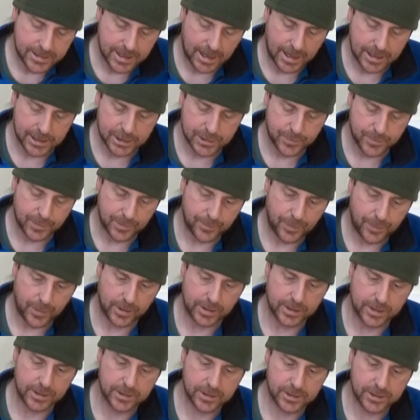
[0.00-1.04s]
attachment
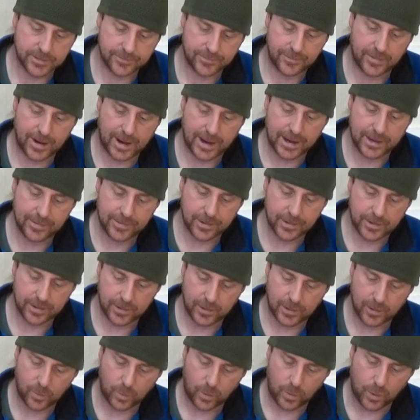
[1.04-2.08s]
points for either
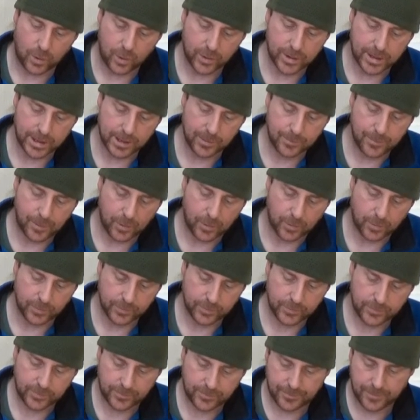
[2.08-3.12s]
your walking
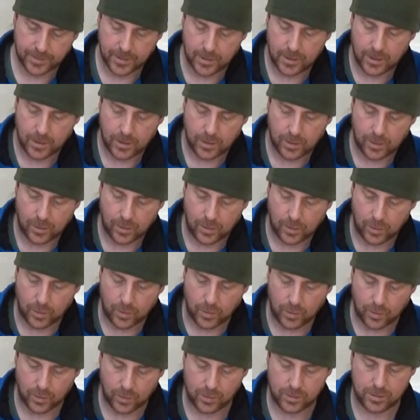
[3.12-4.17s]
poles
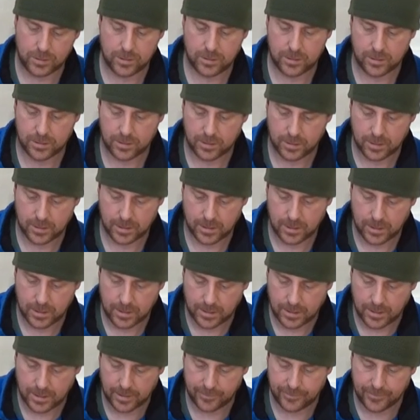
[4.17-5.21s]
or
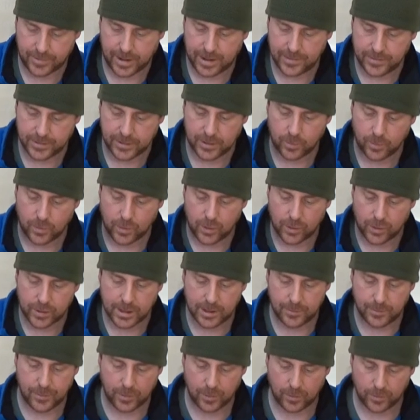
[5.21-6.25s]
uh, for either your
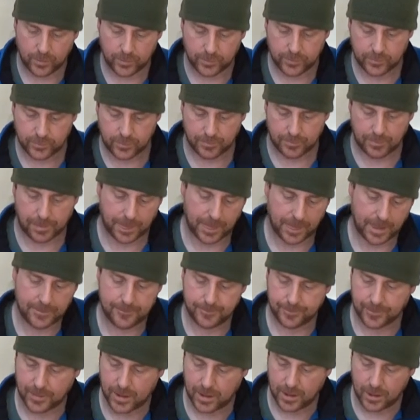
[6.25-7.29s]
walking poles
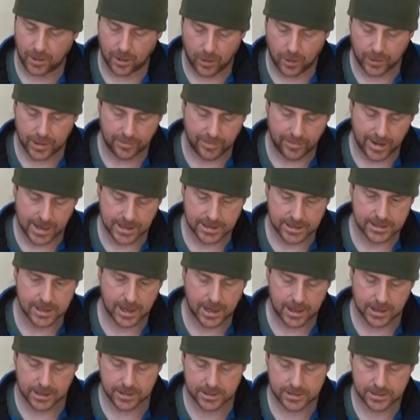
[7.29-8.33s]
uh, or your ice
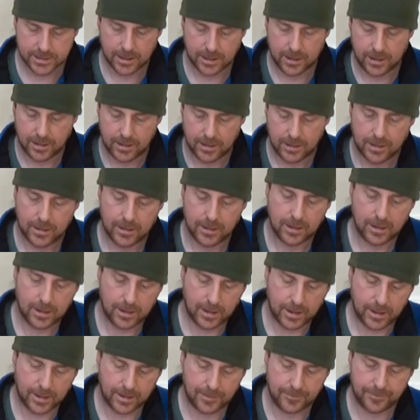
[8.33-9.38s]
axe
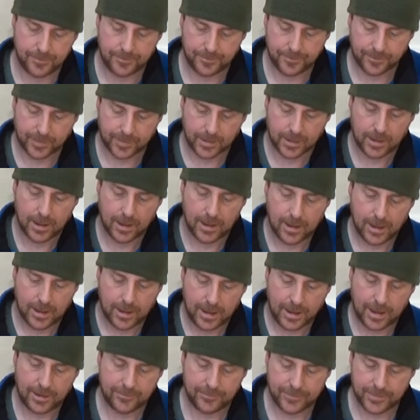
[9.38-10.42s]
um,
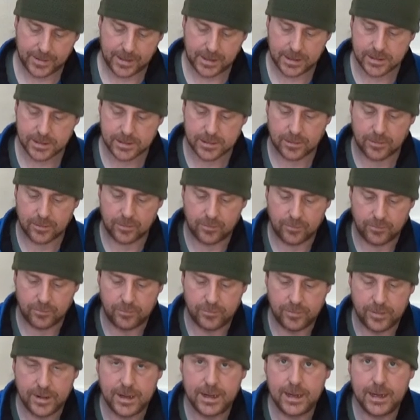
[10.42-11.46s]
have these
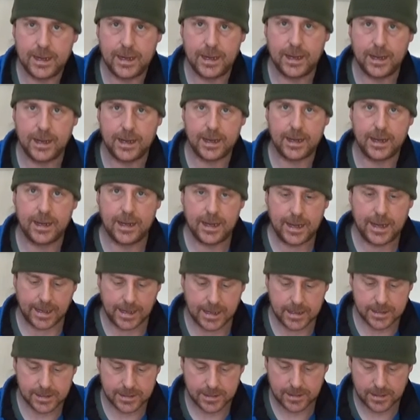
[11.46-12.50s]
really
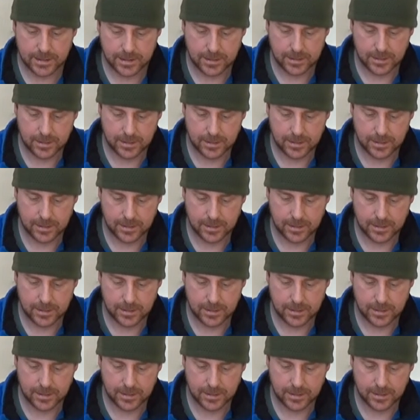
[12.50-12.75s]
neat